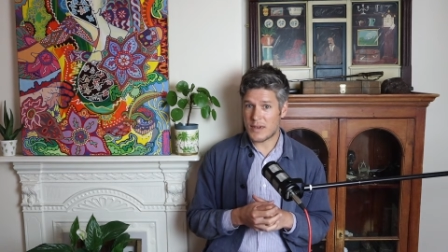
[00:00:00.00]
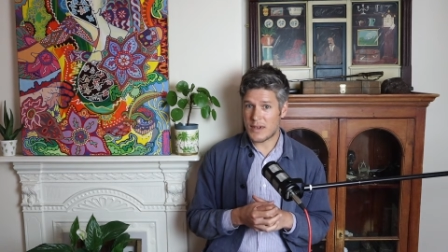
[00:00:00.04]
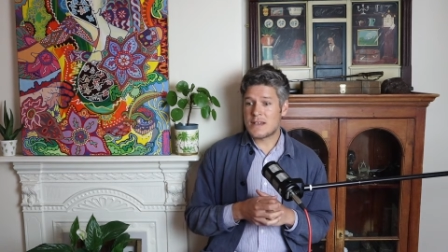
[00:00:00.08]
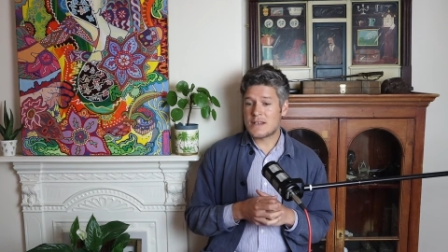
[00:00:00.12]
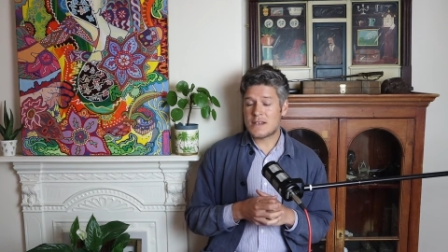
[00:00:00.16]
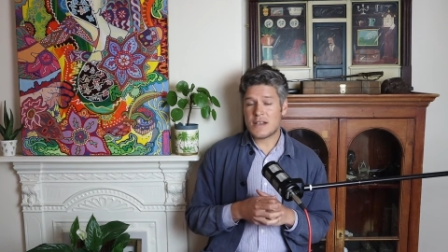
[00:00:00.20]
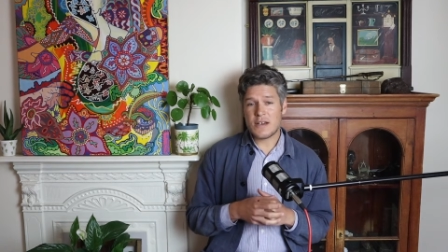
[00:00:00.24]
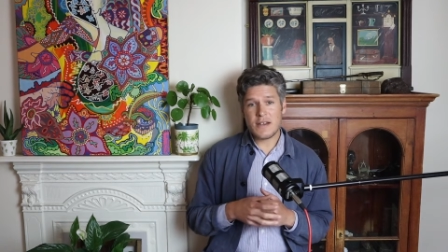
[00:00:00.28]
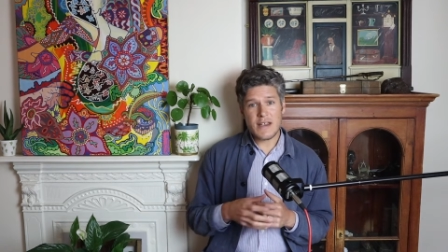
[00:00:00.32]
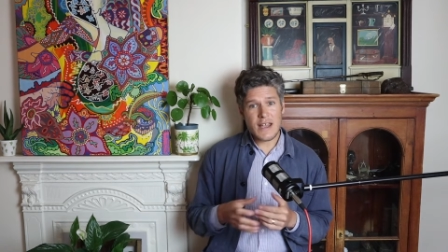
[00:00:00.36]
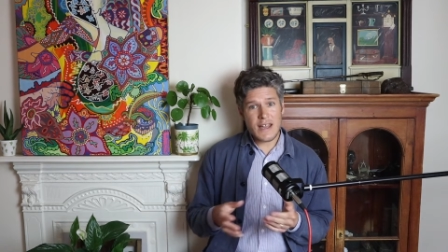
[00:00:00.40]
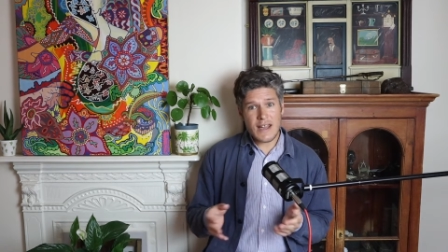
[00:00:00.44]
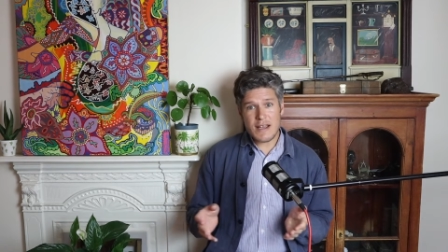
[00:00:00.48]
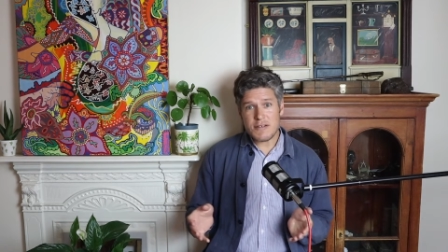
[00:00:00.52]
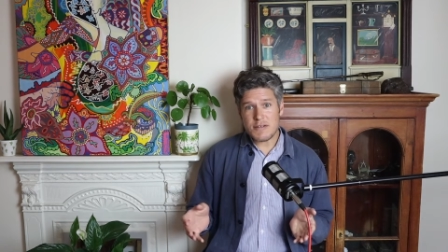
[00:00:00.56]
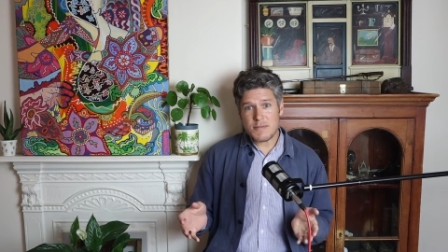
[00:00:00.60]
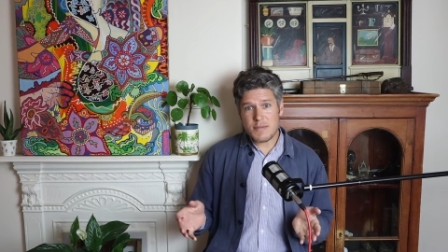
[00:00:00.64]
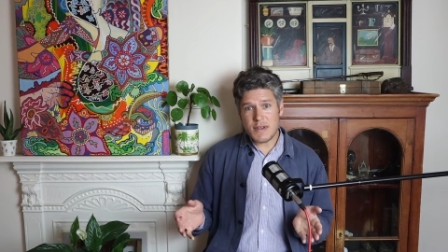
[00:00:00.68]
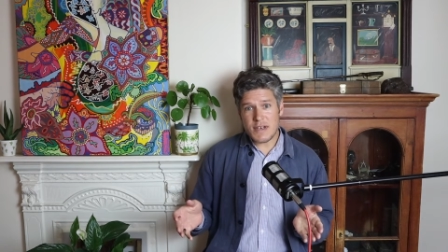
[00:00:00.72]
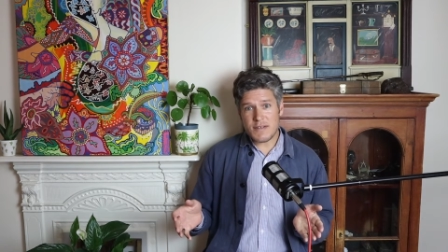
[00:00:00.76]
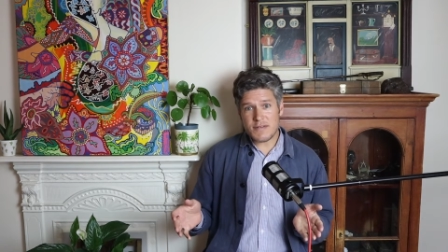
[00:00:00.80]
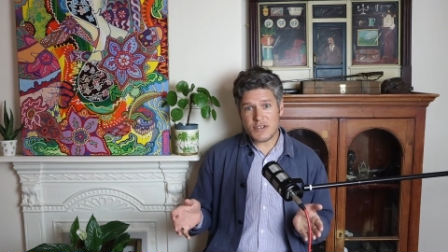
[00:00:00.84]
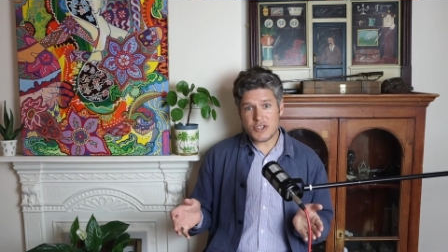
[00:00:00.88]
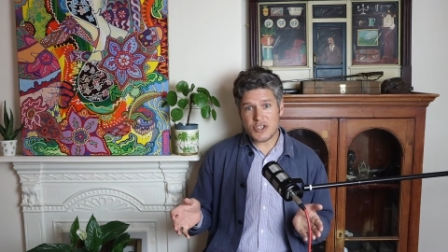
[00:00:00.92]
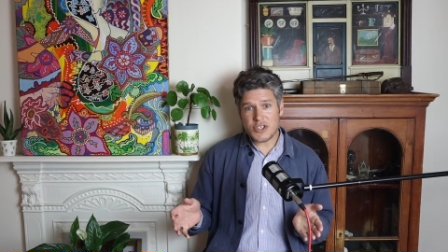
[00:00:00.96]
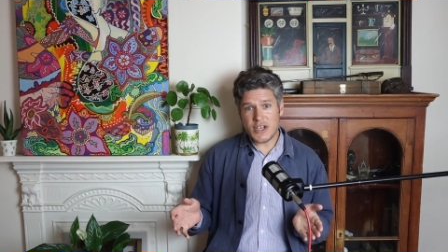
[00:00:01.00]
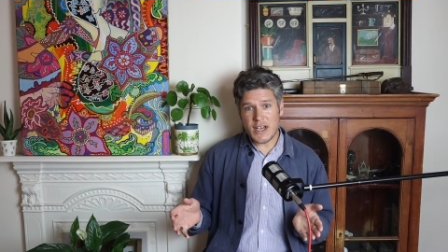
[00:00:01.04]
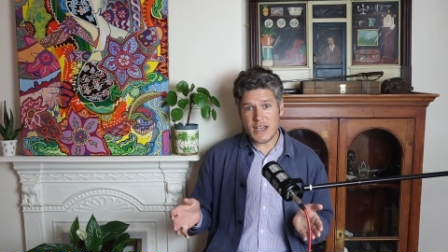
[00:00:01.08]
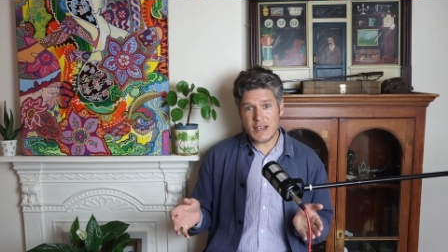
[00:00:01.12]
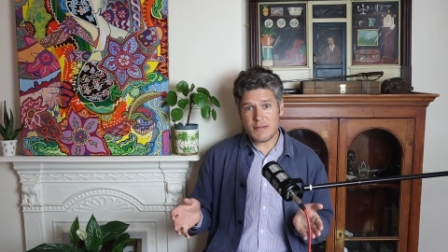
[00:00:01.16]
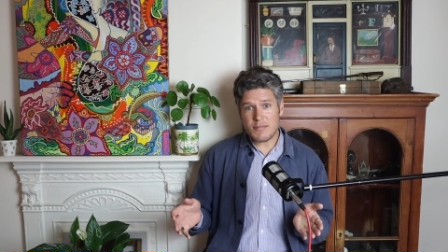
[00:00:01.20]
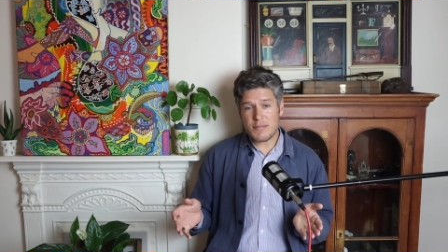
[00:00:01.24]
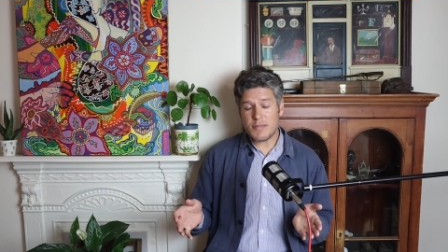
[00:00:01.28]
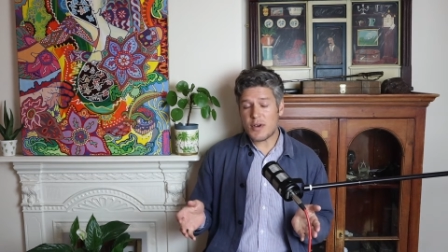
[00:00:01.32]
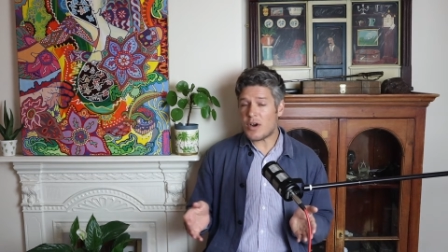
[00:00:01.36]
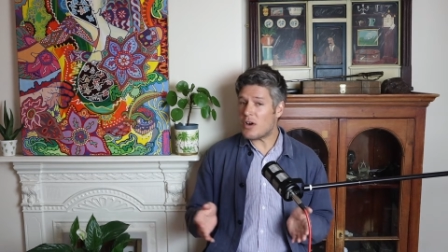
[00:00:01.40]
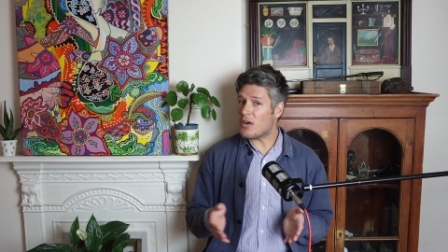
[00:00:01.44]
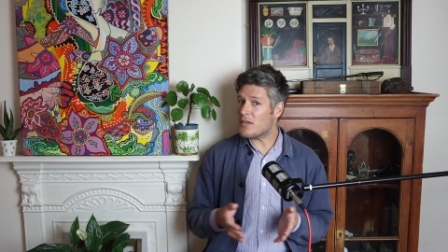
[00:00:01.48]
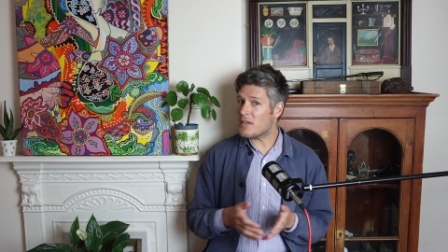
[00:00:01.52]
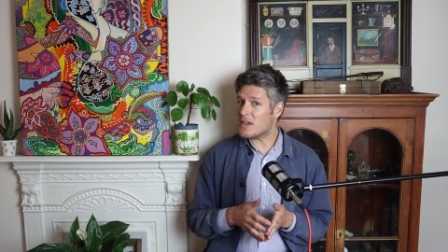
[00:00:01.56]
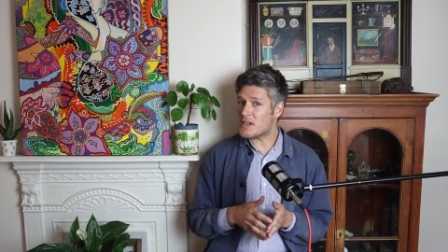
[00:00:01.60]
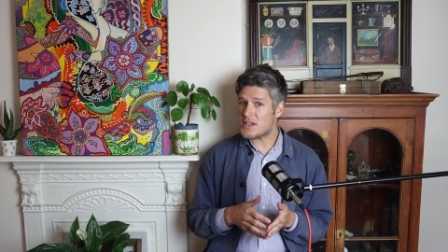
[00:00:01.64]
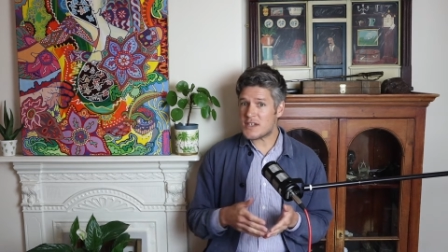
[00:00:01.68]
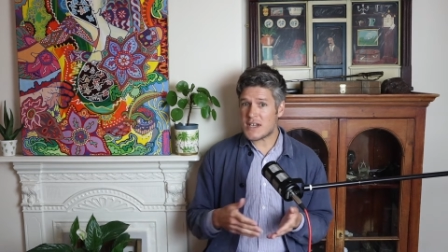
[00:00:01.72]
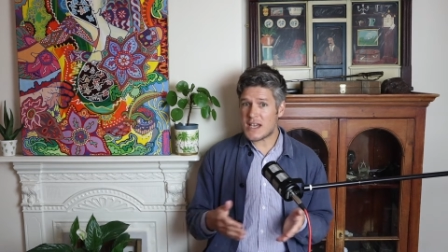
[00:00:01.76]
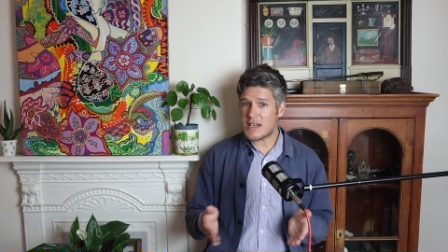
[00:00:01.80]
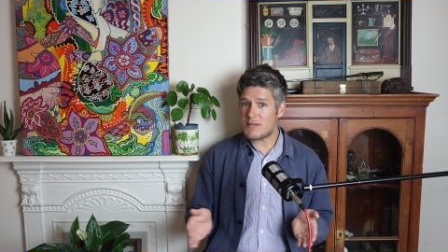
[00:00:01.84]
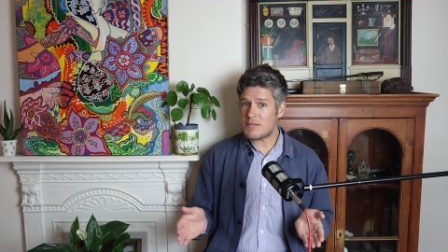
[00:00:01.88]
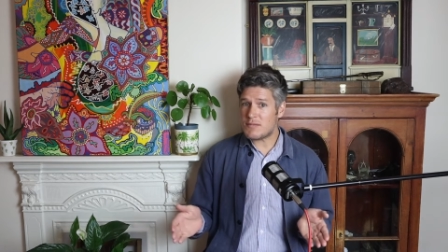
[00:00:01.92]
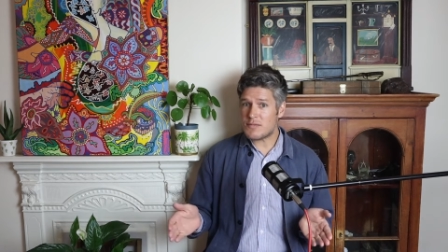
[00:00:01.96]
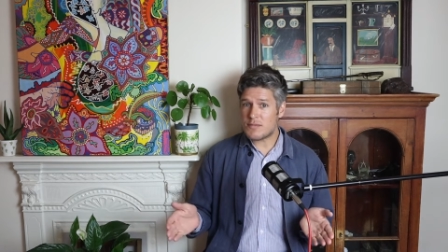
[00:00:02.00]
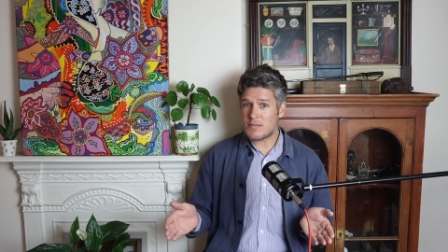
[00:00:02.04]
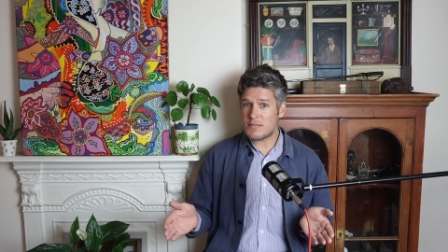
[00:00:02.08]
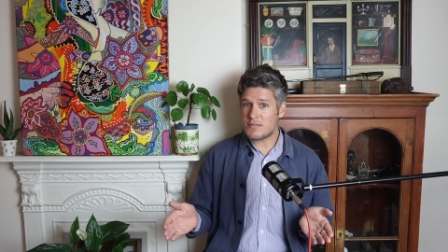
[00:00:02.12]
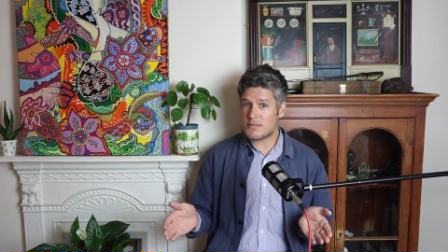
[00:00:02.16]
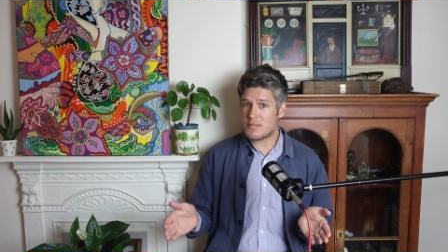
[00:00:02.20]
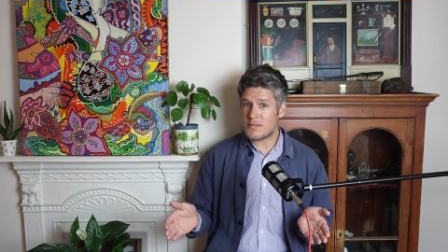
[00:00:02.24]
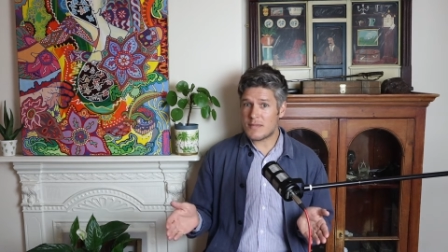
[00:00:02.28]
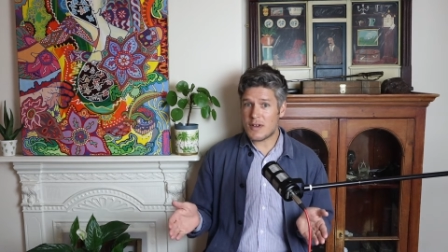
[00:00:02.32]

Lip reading: So yeah, that was a bit of a shame, but on the same